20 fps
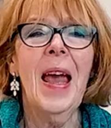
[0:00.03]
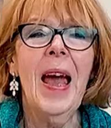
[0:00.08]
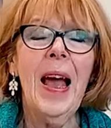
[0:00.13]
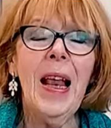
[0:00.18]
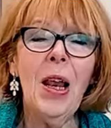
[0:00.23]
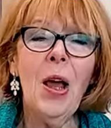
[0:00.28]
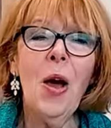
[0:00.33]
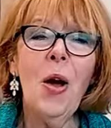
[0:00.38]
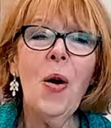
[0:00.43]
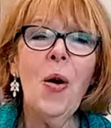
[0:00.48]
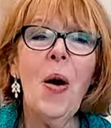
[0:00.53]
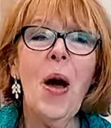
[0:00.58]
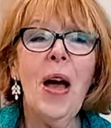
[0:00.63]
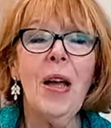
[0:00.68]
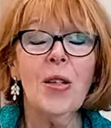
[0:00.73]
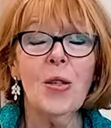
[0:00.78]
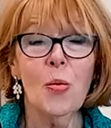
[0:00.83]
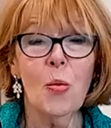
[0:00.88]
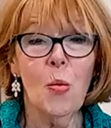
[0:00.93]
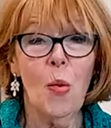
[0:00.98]
Hello
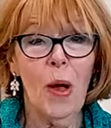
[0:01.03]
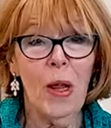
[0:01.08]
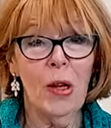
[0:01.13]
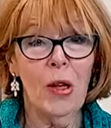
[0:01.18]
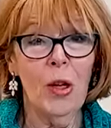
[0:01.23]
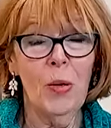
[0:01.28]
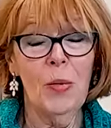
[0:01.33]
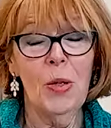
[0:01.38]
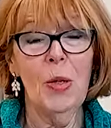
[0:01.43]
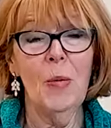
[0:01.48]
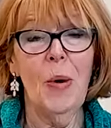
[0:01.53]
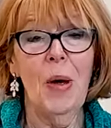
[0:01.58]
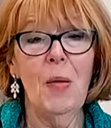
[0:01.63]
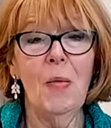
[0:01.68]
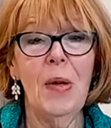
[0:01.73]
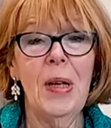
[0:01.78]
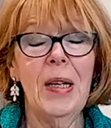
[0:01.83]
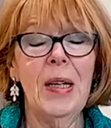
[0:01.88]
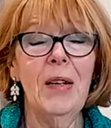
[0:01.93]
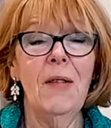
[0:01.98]
and welcome to my
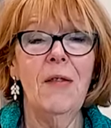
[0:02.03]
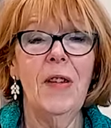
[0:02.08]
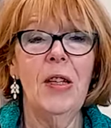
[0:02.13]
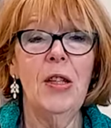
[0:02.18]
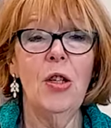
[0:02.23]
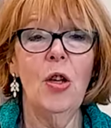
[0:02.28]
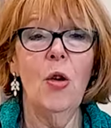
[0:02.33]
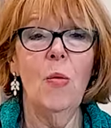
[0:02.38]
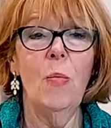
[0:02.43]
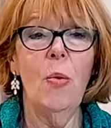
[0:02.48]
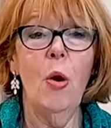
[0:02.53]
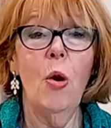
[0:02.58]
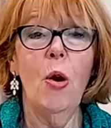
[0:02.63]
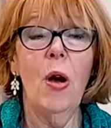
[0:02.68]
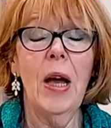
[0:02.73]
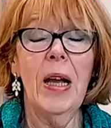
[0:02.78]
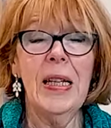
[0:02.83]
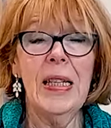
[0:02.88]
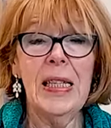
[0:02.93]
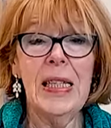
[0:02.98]
weekly video blog
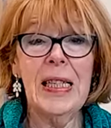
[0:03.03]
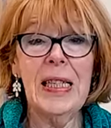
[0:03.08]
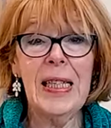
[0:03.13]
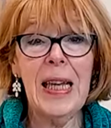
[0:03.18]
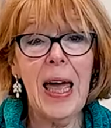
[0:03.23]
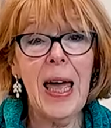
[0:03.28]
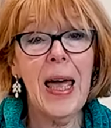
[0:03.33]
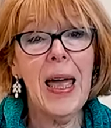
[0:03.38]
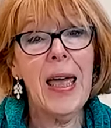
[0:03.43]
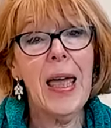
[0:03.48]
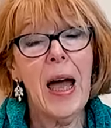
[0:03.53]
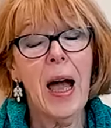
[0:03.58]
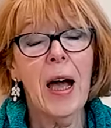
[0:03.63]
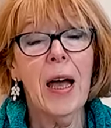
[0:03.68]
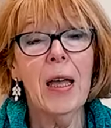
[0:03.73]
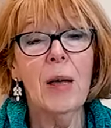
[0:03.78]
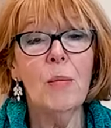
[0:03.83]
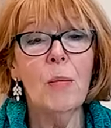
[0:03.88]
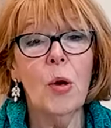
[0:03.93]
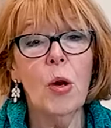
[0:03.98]
and today I
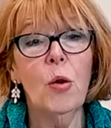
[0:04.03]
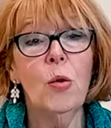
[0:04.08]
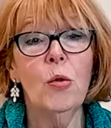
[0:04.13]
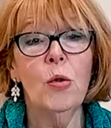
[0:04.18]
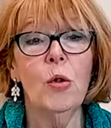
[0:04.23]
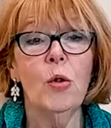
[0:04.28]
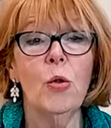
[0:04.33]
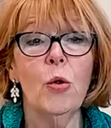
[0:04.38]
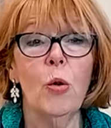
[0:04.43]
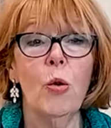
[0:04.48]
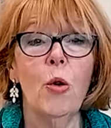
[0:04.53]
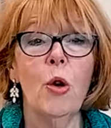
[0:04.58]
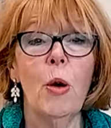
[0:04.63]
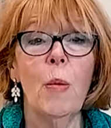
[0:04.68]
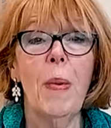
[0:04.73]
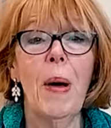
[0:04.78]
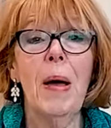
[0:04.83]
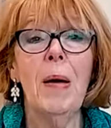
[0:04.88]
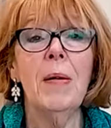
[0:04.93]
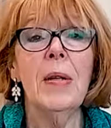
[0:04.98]
am going to talk
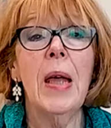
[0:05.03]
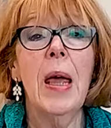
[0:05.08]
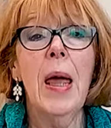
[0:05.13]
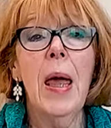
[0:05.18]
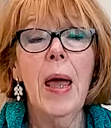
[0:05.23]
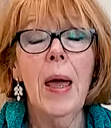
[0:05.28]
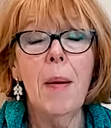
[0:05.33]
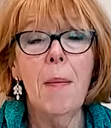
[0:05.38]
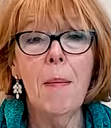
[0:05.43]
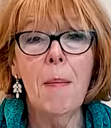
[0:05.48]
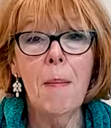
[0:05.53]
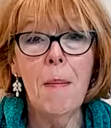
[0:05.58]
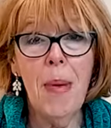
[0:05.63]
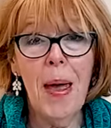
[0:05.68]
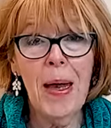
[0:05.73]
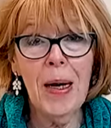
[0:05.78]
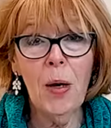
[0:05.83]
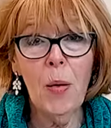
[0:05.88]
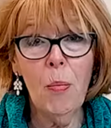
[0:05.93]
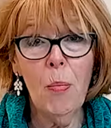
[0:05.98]
about
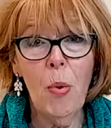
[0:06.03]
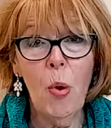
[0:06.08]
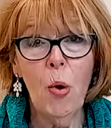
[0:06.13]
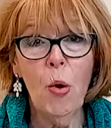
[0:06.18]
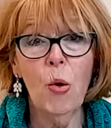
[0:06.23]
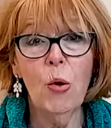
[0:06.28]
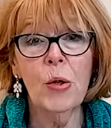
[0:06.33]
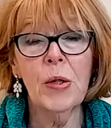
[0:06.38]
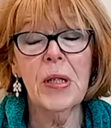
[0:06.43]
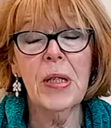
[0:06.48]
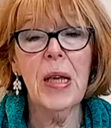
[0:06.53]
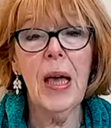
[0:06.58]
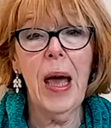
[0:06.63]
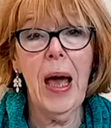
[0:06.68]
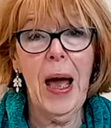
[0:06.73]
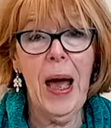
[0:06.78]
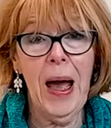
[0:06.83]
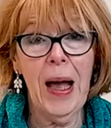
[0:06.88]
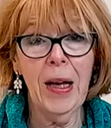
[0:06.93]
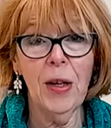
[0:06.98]
menopause
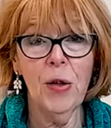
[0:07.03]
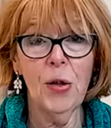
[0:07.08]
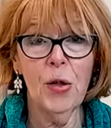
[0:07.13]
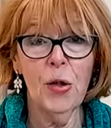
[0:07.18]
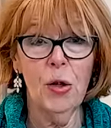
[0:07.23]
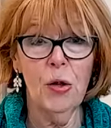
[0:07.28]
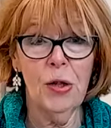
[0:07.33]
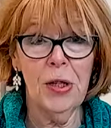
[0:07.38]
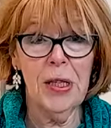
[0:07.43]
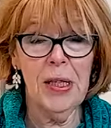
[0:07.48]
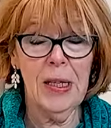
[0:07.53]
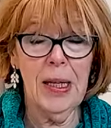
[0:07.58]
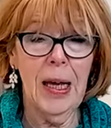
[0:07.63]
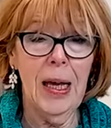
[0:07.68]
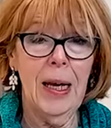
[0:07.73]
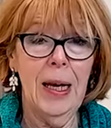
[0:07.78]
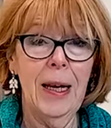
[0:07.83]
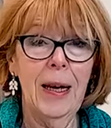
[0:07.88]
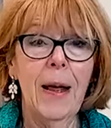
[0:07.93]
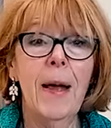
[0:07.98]
and your
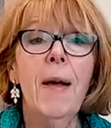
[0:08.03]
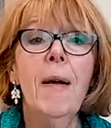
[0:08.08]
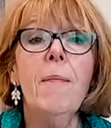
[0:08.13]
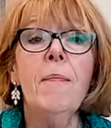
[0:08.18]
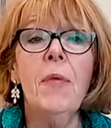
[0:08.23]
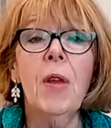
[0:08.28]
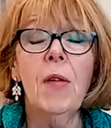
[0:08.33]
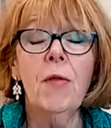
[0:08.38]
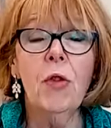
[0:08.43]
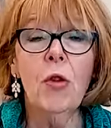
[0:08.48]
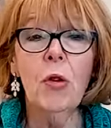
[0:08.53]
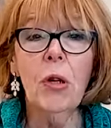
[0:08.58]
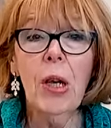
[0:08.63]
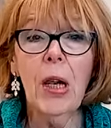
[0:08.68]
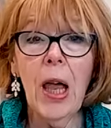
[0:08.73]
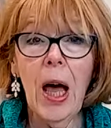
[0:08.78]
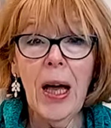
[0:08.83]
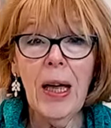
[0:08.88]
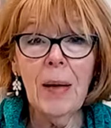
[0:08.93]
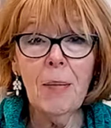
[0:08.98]
skin. If you
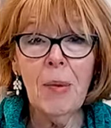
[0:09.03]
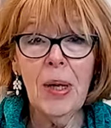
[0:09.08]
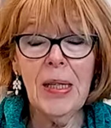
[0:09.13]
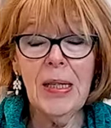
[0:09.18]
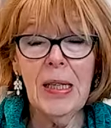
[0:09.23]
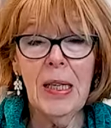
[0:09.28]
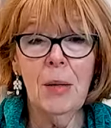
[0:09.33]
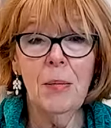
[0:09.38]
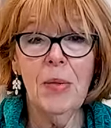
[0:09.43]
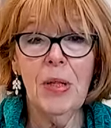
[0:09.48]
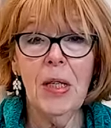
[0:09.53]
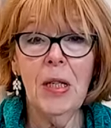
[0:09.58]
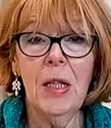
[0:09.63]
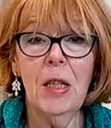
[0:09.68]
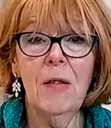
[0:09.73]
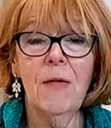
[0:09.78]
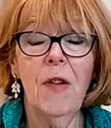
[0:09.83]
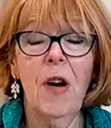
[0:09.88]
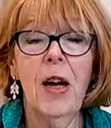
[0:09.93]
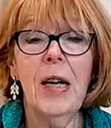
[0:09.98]
like my tips and
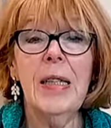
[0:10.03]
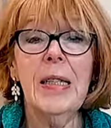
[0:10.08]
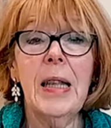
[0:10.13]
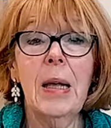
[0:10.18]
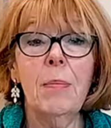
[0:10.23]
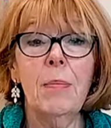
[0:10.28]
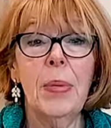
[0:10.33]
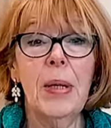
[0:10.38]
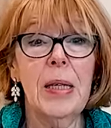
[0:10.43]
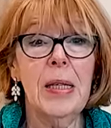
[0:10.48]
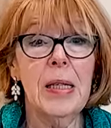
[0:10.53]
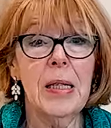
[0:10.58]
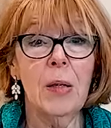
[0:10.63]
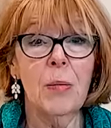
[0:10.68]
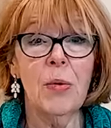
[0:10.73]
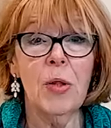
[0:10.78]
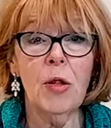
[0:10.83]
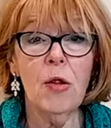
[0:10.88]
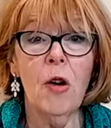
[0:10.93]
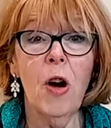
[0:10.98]
advice then please
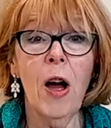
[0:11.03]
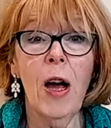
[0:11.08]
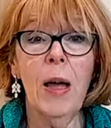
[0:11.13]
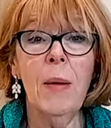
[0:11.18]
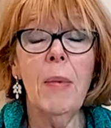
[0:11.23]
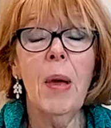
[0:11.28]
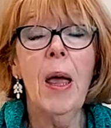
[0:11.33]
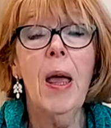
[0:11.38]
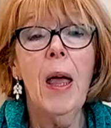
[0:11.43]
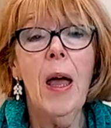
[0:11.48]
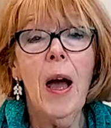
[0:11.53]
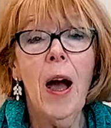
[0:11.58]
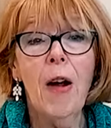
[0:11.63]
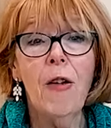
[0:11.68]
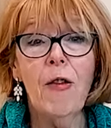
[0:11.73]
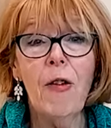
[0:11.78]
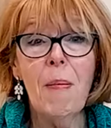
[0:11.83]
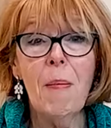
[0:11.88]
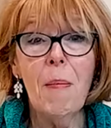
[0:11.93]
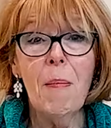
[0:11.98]
subscribe
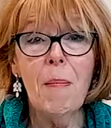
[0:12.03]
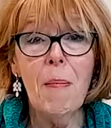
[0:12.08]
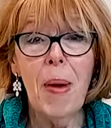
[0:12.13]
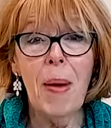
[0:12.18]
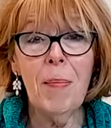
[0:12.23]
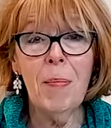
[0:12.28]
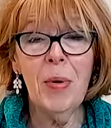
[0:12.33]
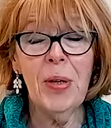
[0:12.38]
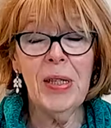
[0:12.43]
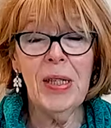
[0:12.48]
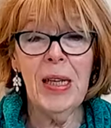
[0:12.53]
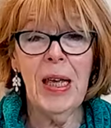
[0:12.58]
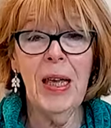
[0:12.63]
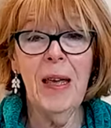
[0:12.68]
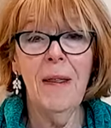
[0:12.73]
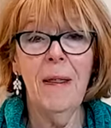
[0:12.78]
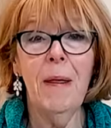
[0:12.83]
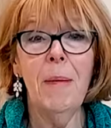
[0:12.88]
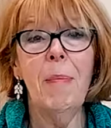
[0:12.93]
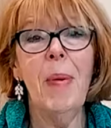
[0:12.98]
and remember to
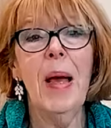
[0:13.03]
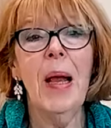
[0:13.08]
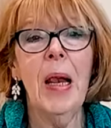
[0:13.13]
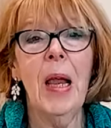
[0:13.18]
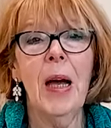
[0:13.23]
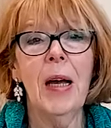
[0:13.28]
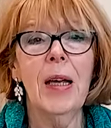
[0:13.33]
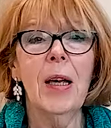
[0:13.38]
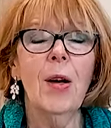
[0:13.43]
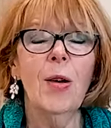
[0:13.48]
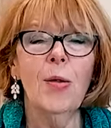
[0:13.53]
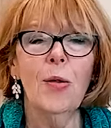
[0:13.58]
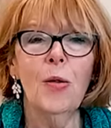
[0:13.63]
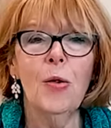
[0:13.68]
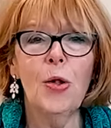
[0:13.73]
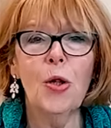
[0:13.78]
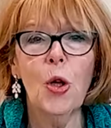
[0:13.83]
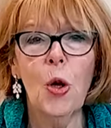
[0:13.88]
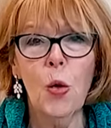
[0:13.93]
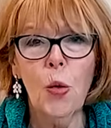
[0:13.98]
hit the bell icon
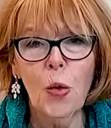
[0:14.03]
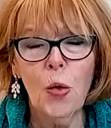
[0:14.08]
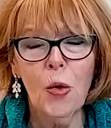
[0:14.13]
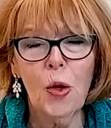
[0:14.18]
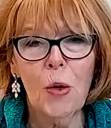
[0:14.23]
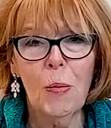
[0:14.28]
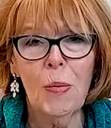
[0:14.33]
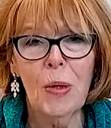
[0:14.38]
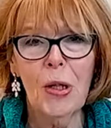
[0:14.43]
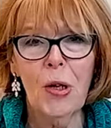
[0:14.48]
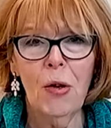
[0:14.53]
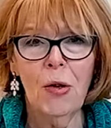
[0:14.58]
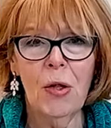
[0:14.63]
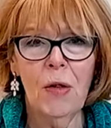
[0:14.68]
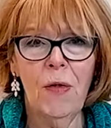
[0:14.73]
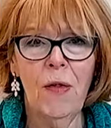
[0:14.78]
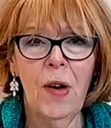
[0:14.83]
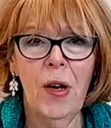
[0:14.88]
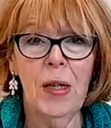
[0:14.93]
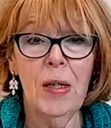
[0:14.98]
so you can be
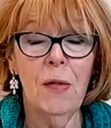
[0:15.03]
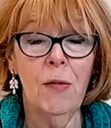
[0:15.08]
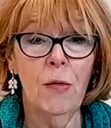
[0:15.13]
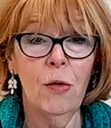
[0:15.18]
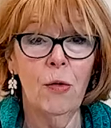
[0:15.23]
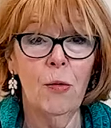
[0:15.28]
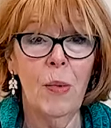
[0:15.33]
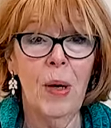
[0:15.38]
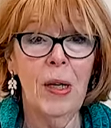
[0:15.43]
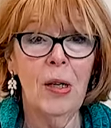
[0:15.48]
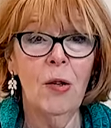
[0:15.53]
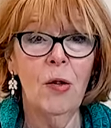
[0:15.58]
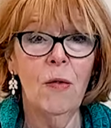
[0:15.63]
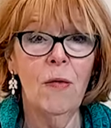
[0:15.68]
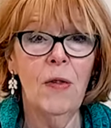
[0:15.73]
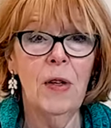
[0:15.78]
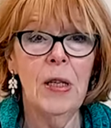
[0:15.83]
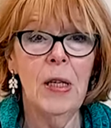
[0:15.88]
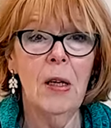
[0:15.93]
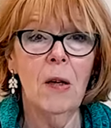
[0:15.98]
notified of all my new
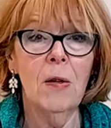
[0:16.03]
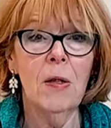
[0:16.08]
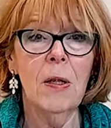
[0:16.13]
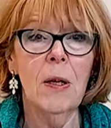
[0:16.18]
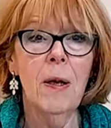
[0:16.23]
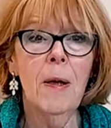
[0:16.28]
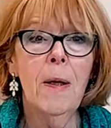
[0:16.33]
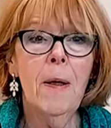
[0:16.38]
videos.